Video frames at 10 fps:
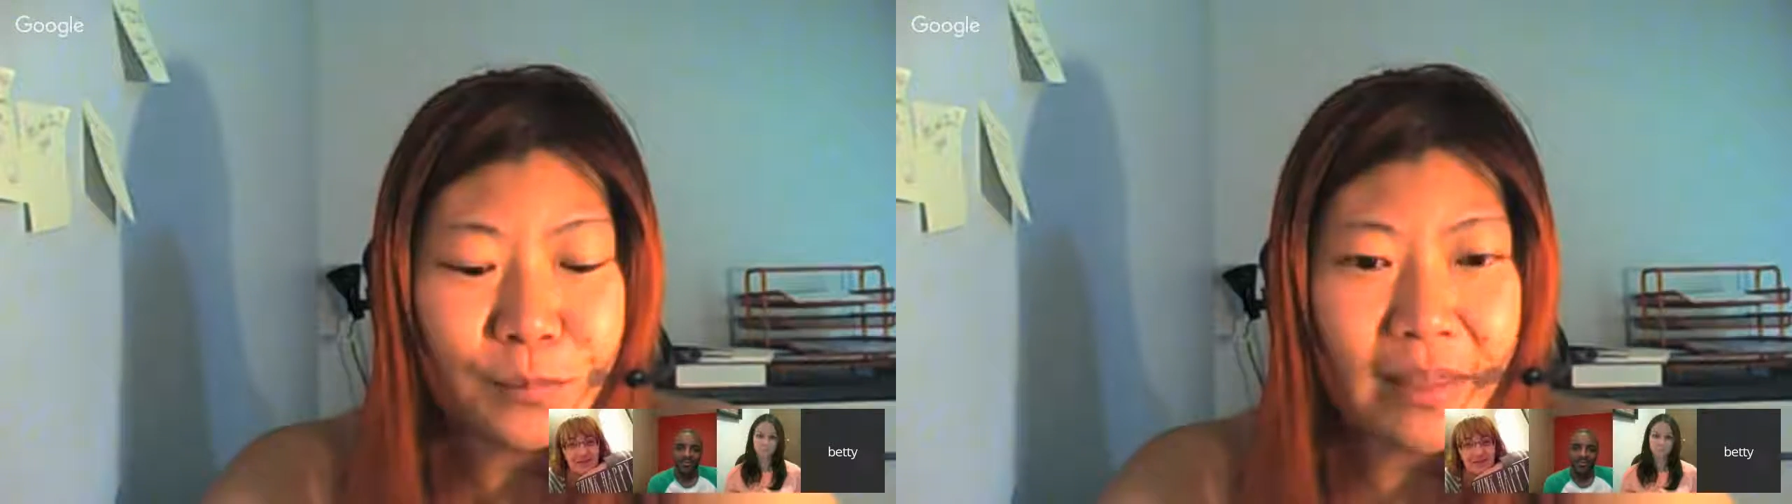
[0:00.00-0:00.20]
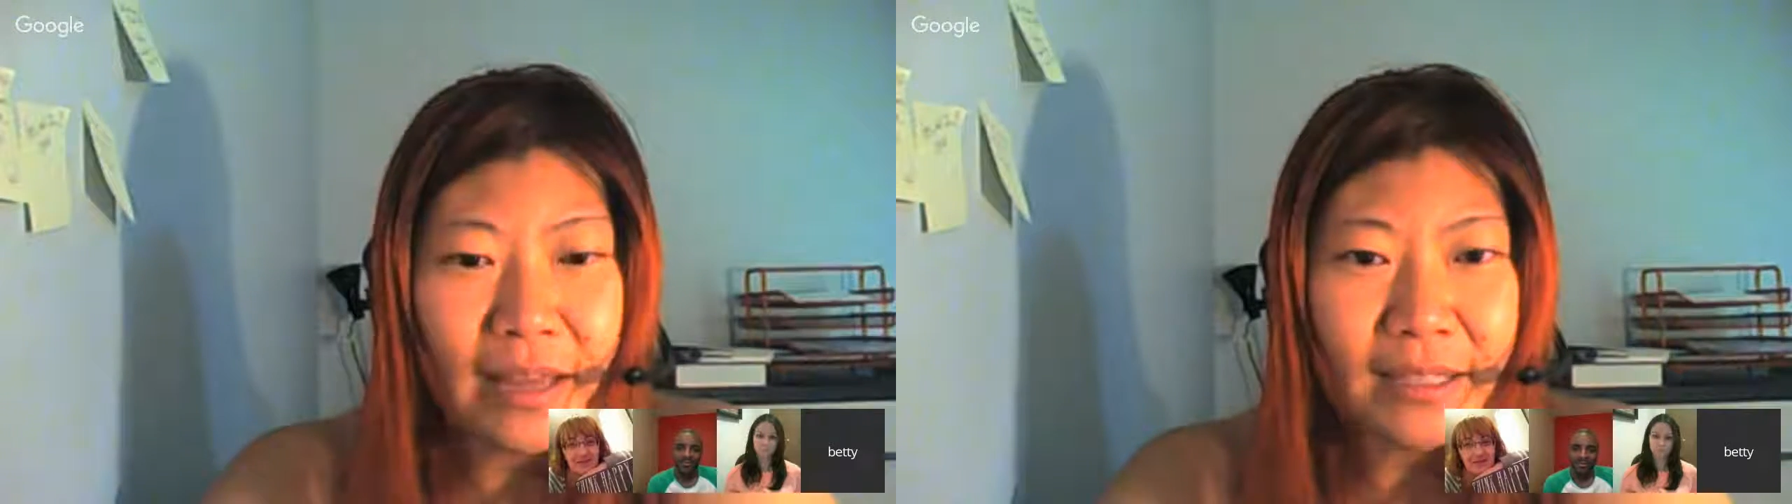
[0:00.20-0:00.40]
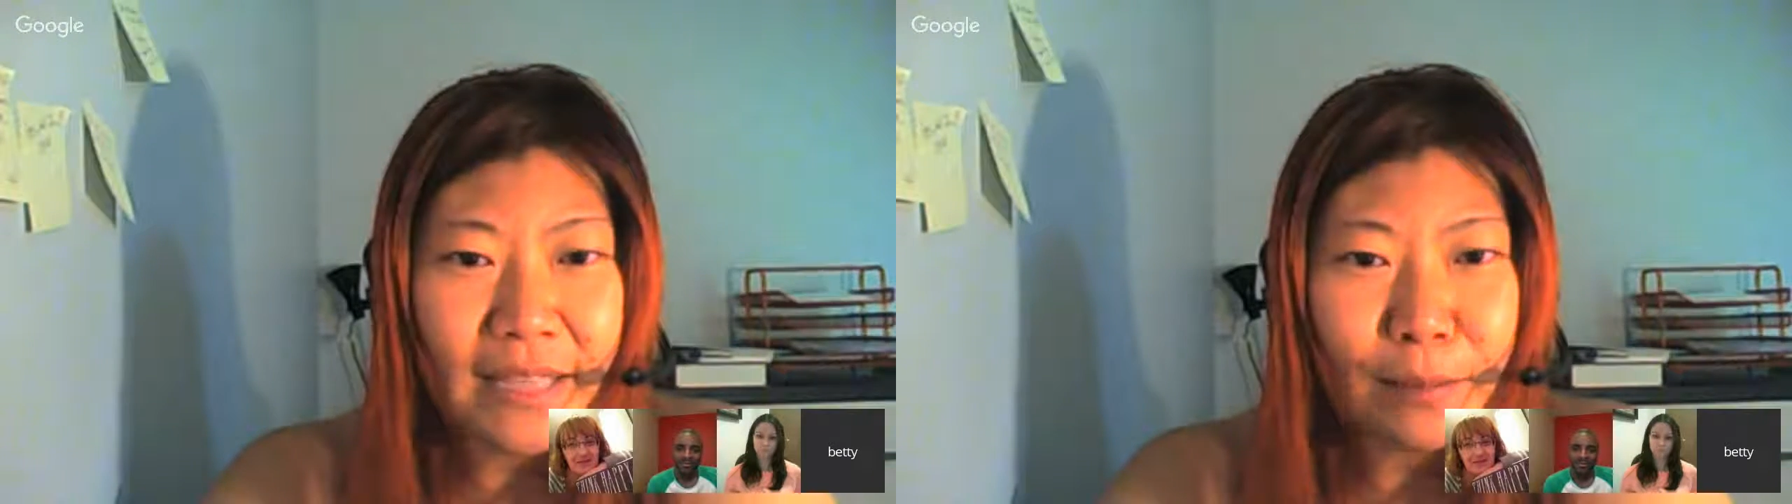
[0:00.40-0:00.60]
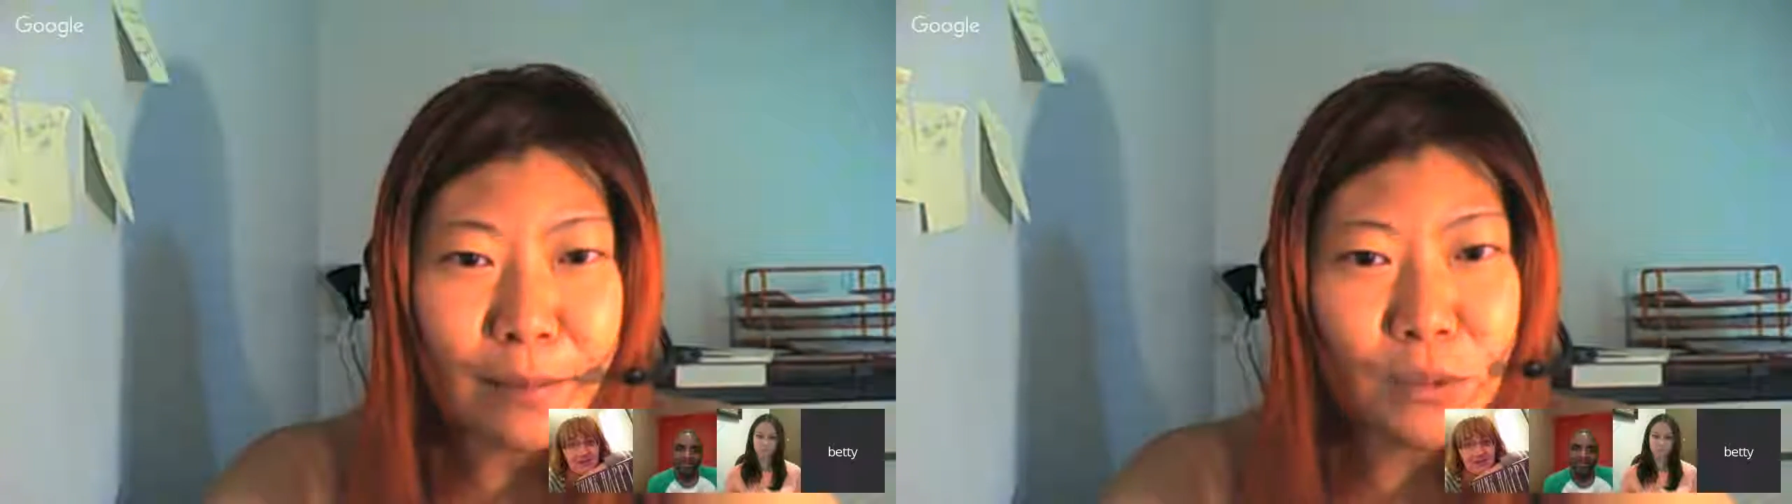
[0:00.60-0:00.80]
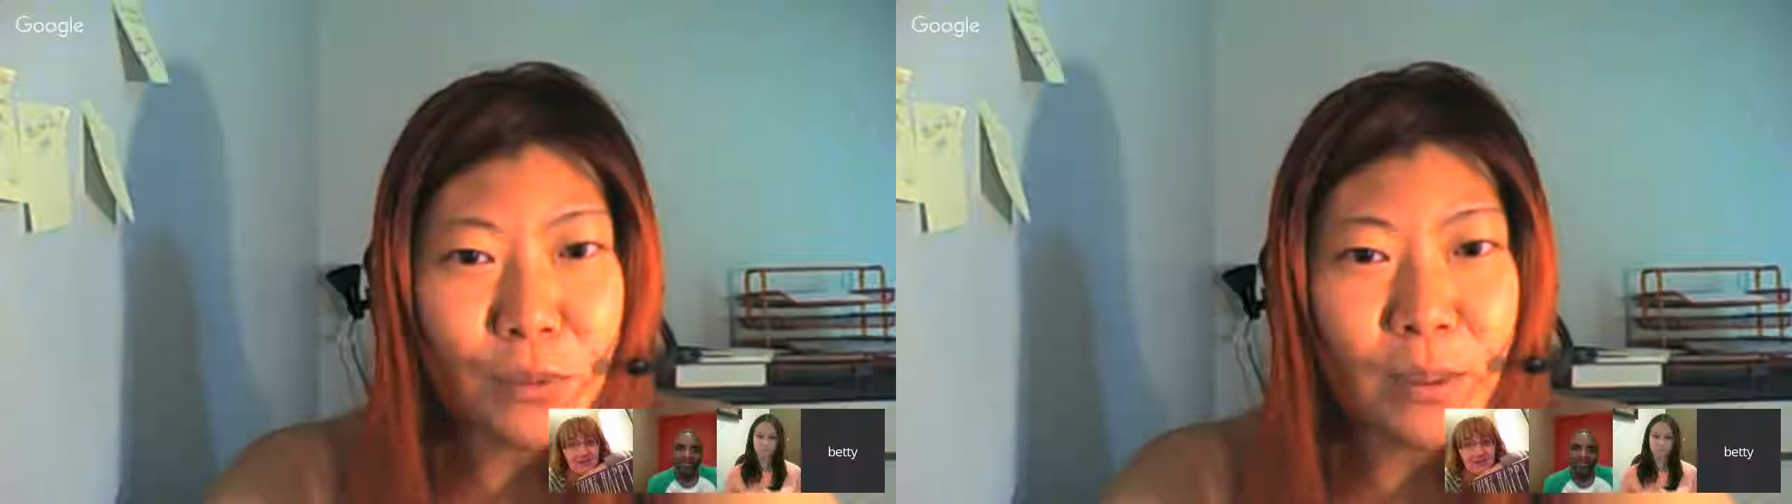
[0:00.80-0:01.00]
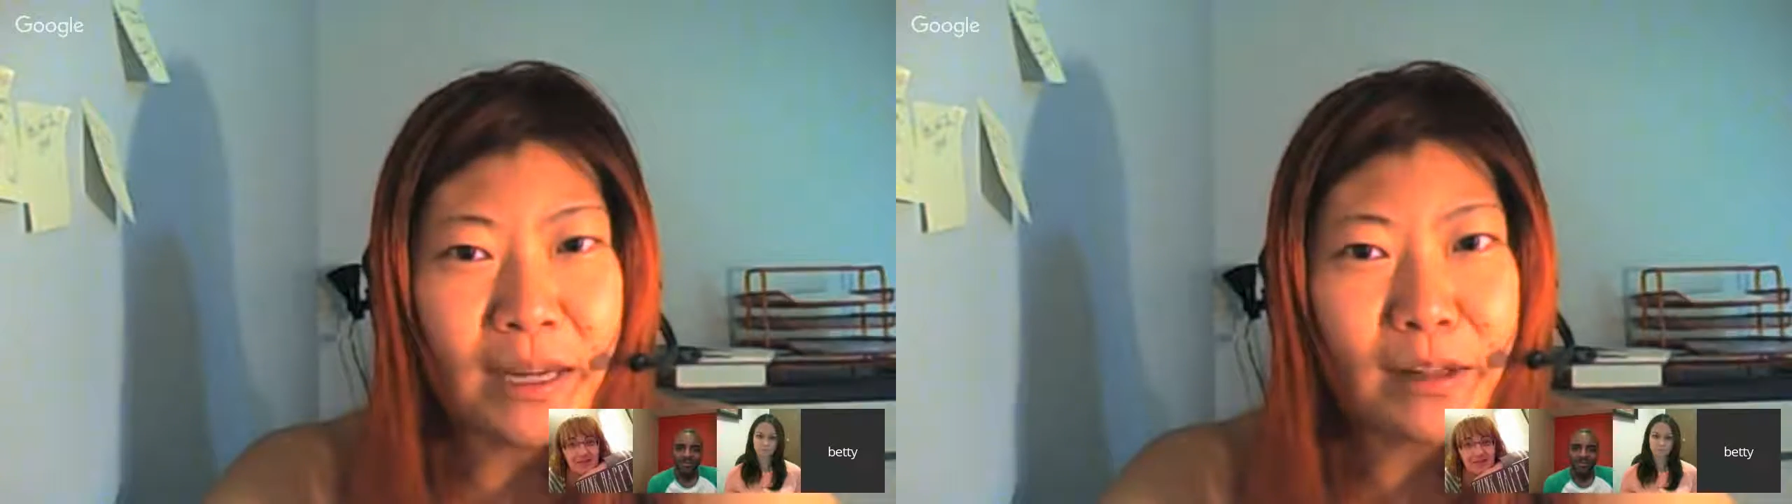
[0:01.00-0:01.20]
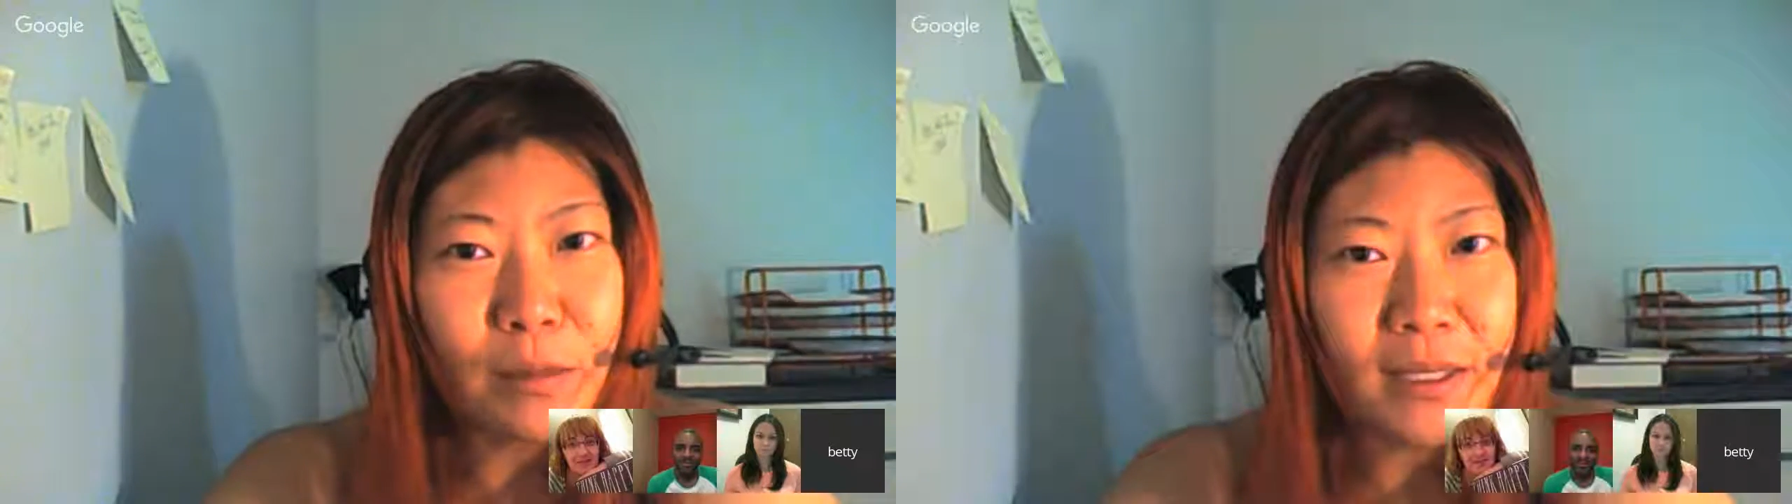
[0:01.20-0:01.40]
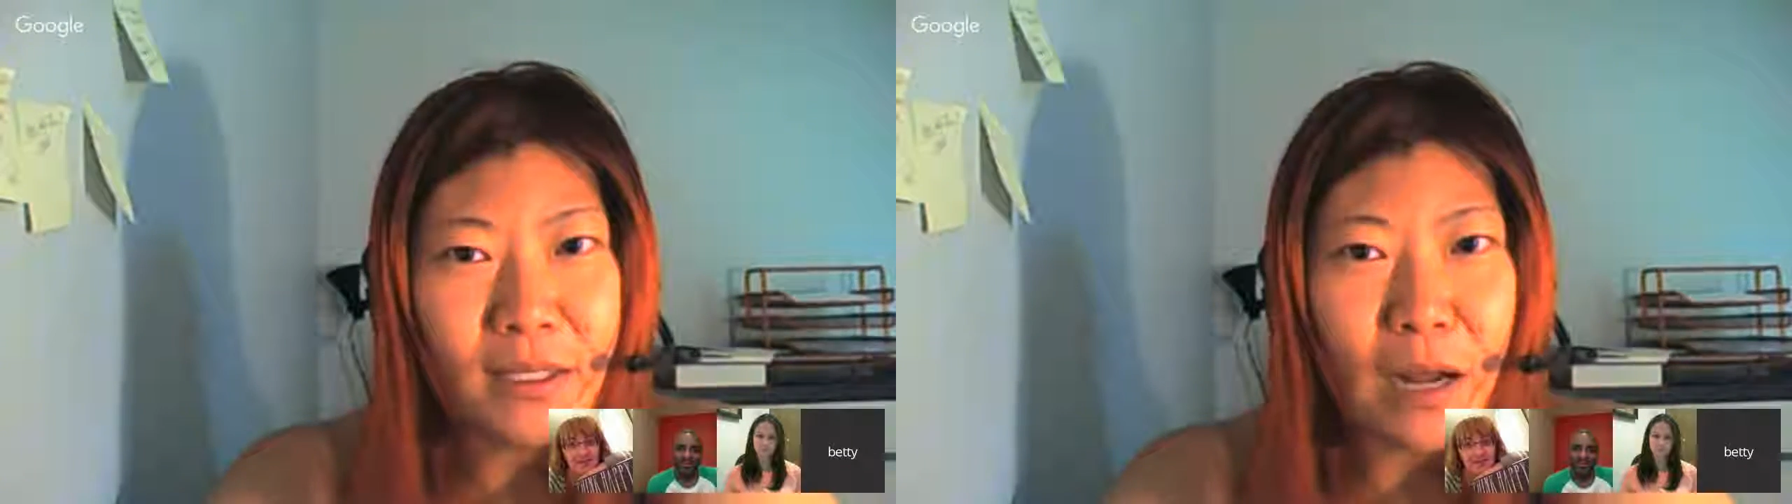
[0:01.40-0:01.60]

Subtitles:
and then it take me to another bus